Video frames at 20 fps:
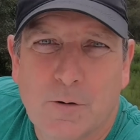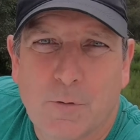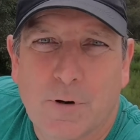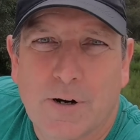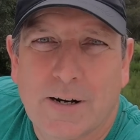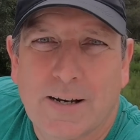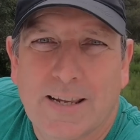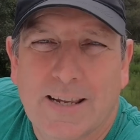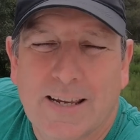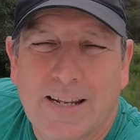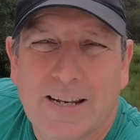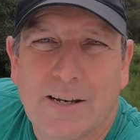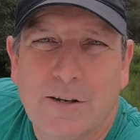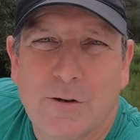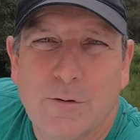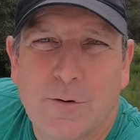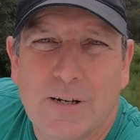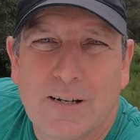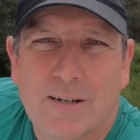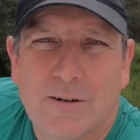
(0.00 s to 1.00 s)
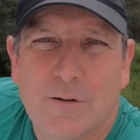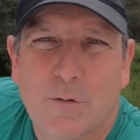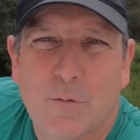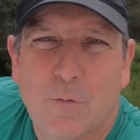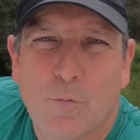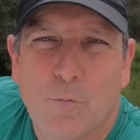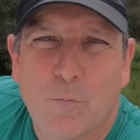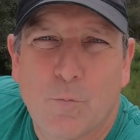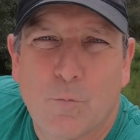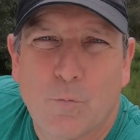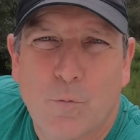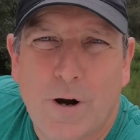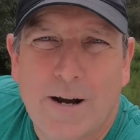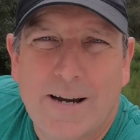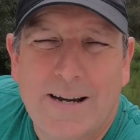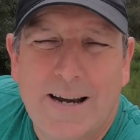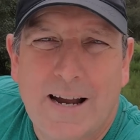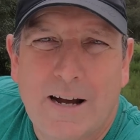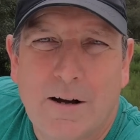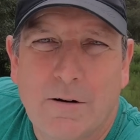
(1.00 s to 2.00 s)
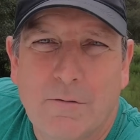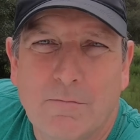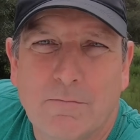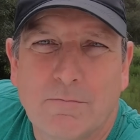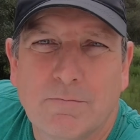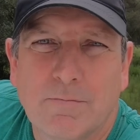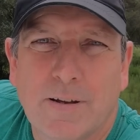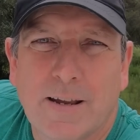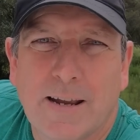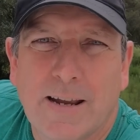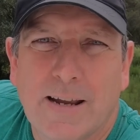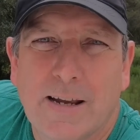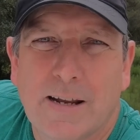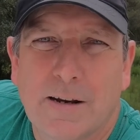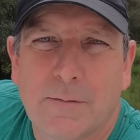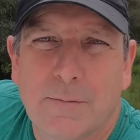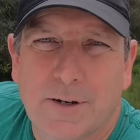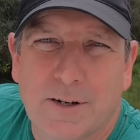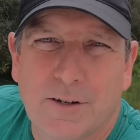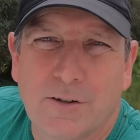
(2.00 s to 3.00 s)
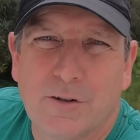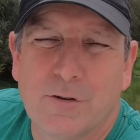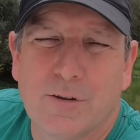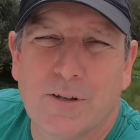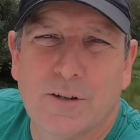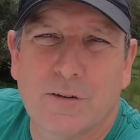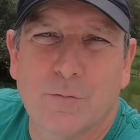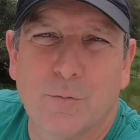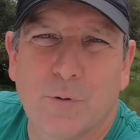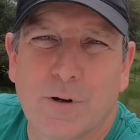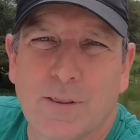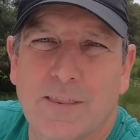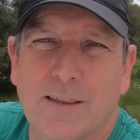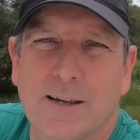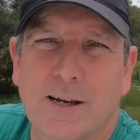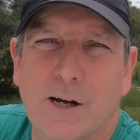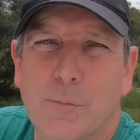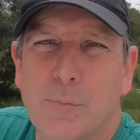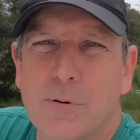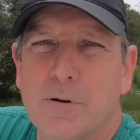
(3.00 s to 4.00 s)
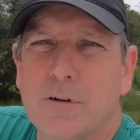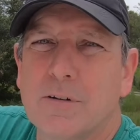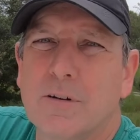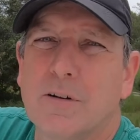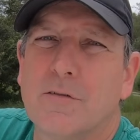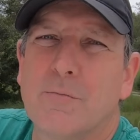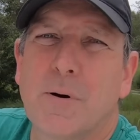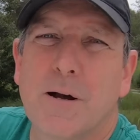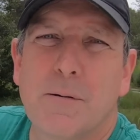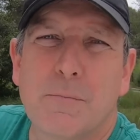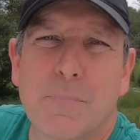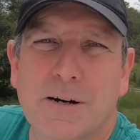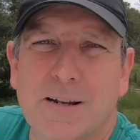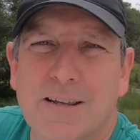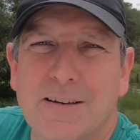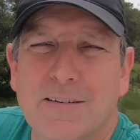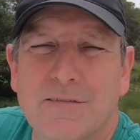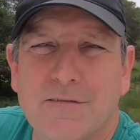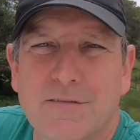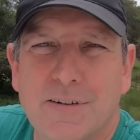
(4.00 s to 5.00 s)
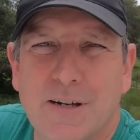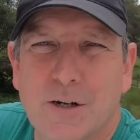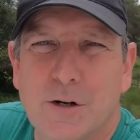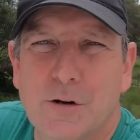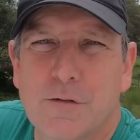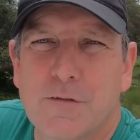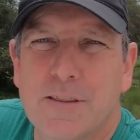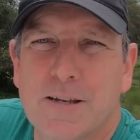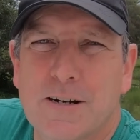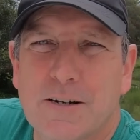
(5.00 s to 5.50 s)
we're gonna get into it right now, and I'm gonna do this with the help of my buddy Vic over